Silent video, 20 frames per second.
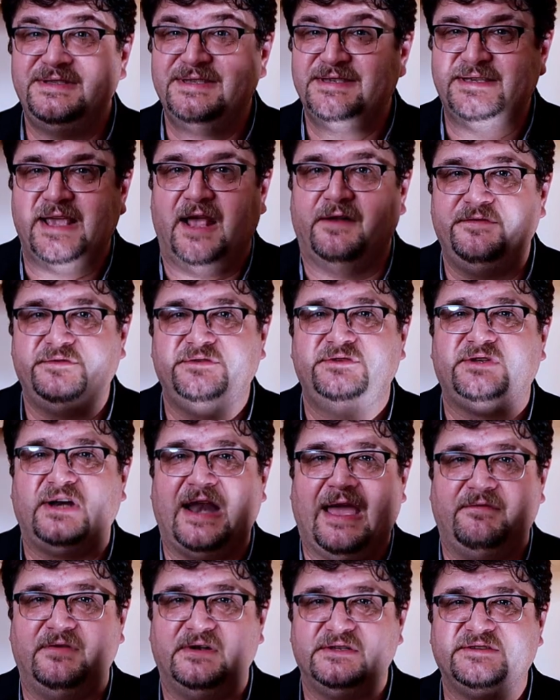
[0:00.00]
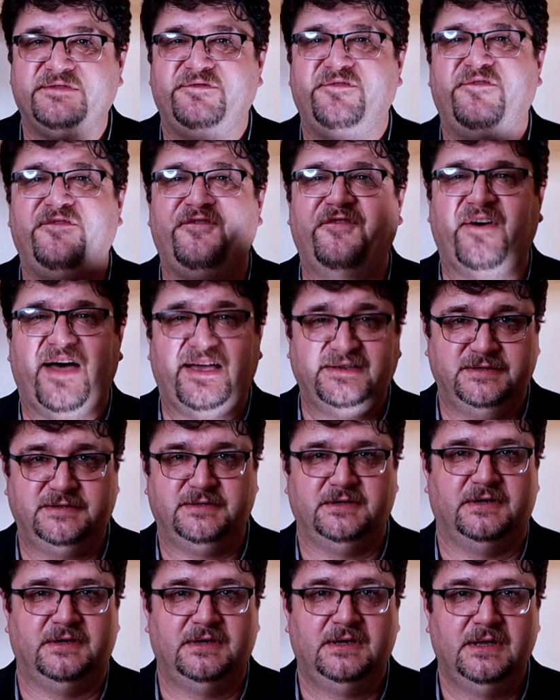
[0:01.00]
itself travels
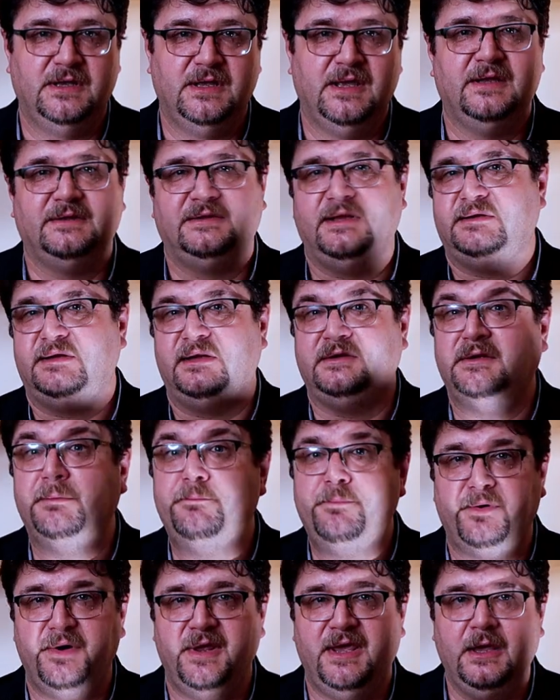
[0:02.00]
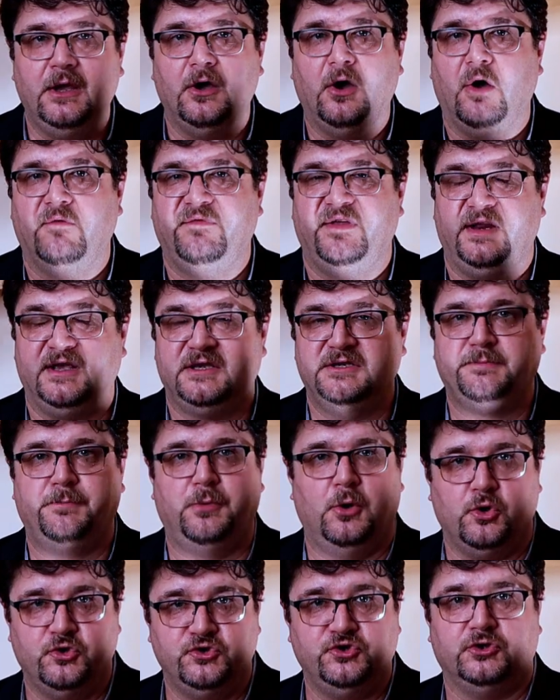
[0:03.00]
faster than the debris of an
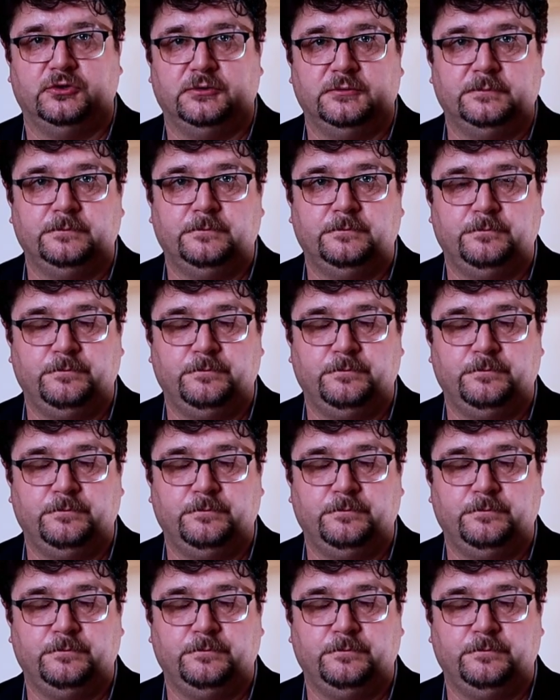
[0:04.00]
explosion.